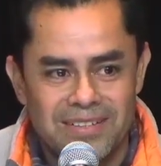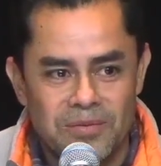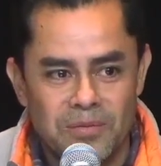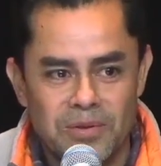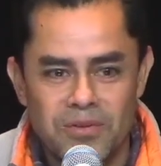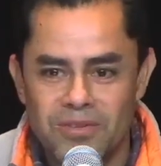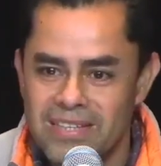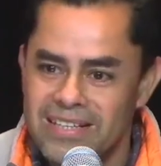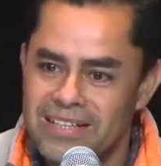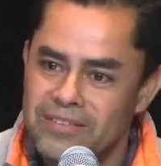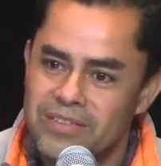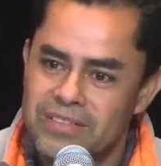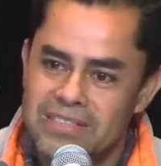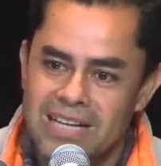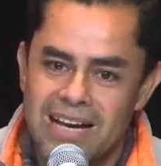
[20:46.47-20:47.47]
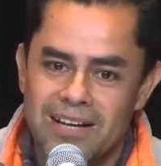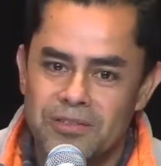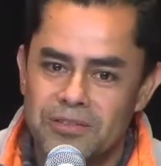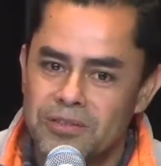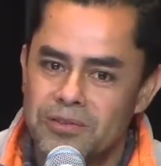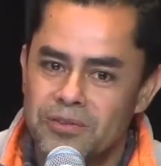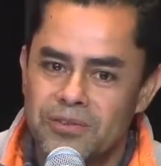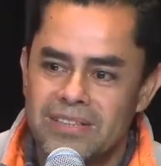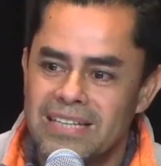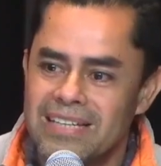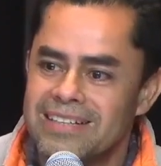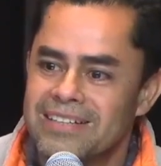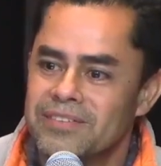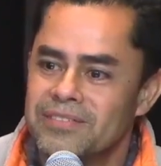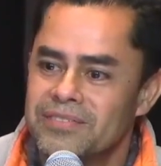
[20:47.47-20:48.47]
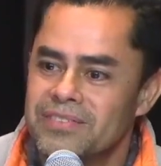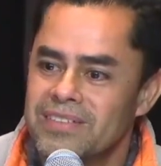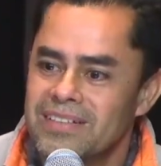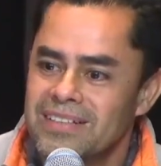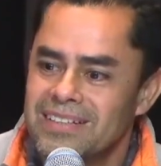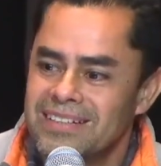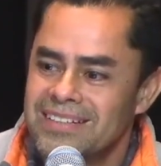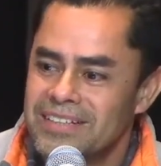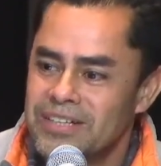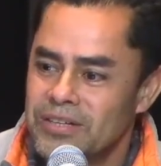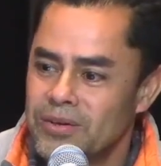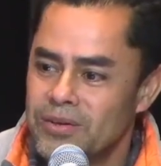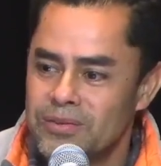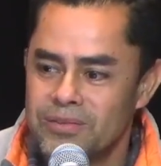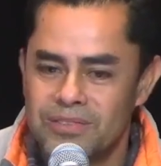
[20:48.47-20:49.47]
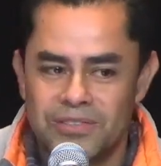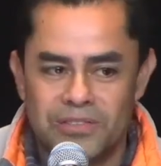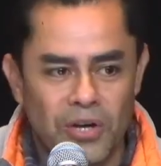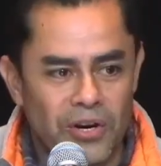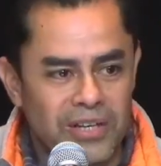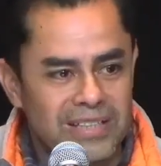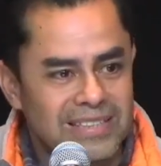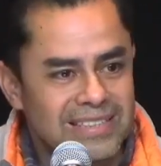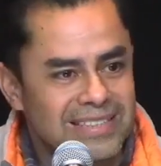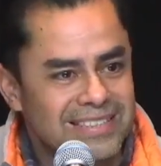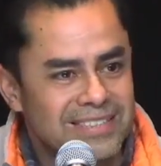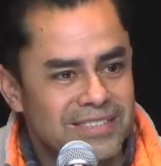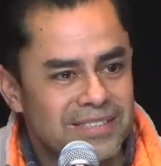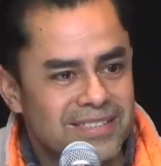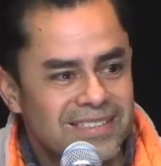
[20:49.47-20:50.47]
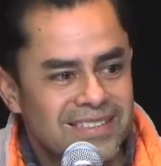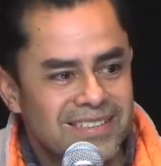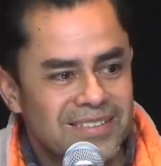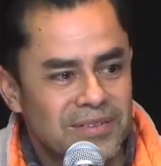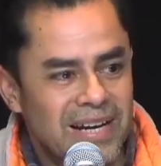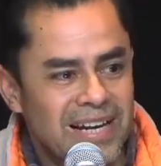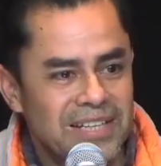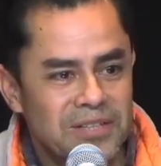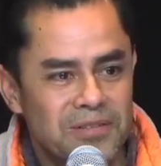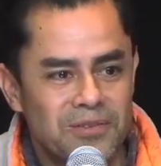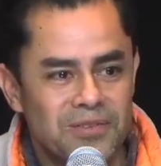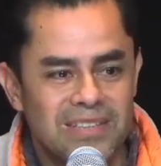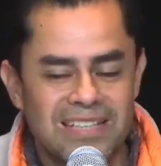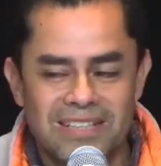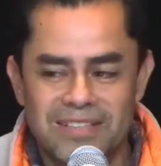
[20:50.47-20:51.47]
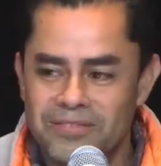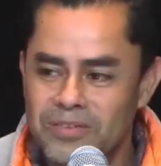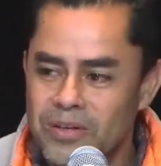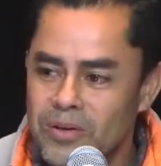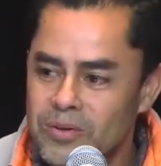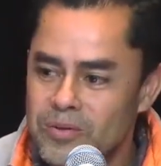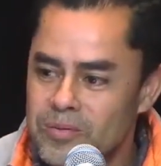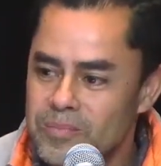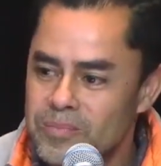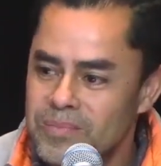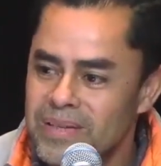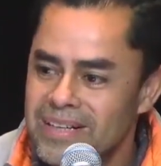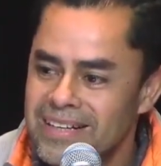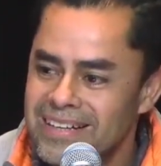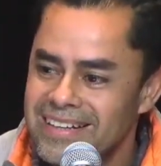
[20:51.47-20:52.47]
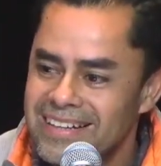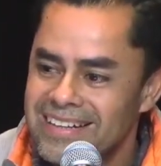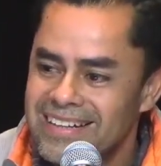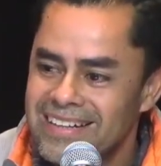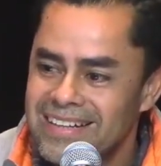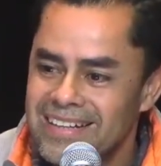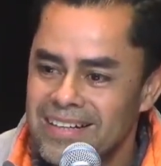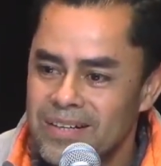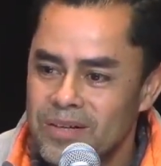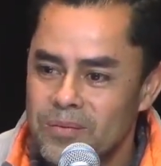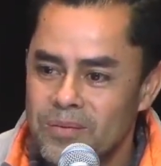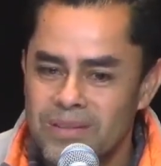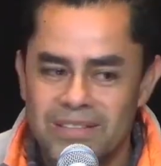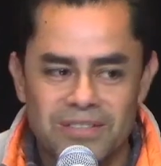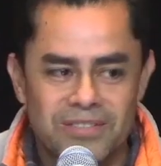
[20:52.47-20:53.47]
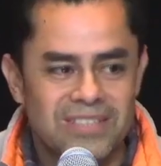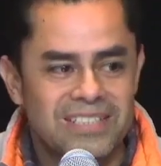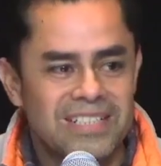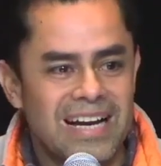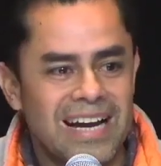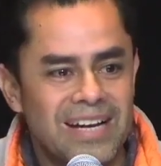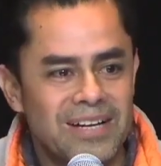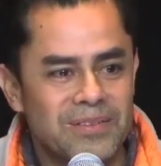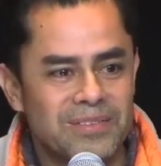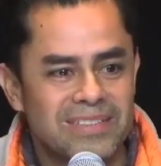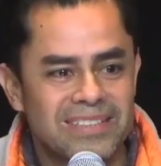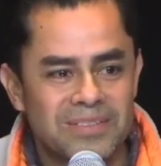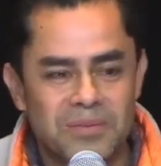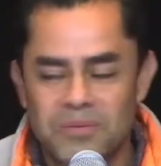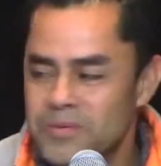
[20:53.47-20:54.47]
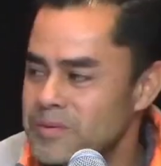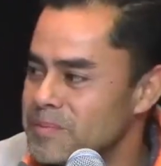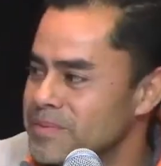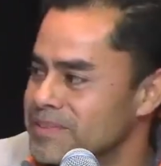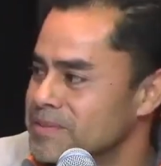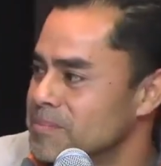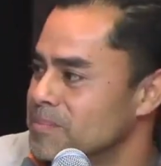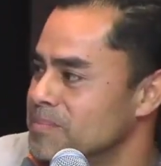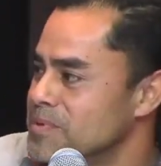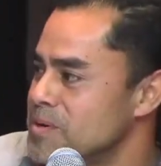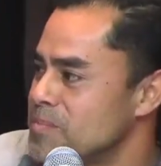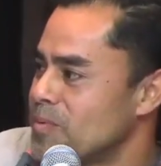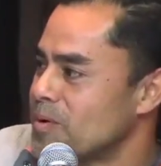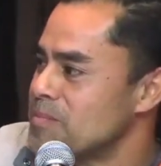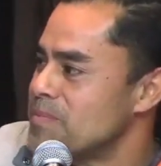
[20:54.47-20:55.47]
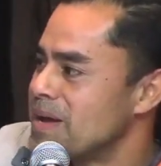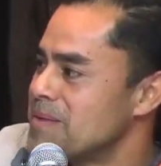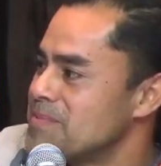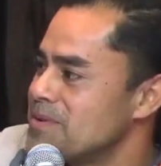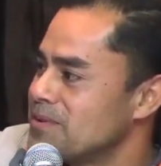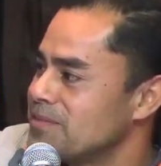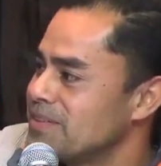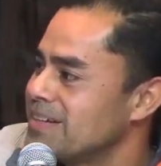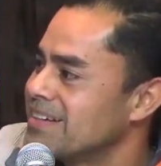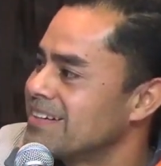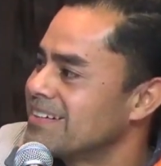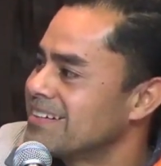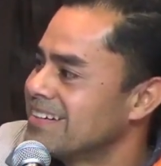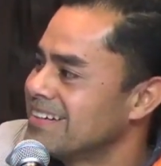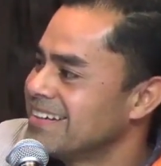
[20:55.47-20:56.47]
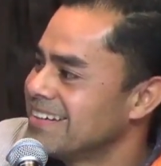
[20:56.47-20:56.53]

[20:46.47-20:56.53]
when you think of a child, you don't think of, you know, darkness, right? You don't think of gloom. When there's a child in the room, there's a newborn baby over here.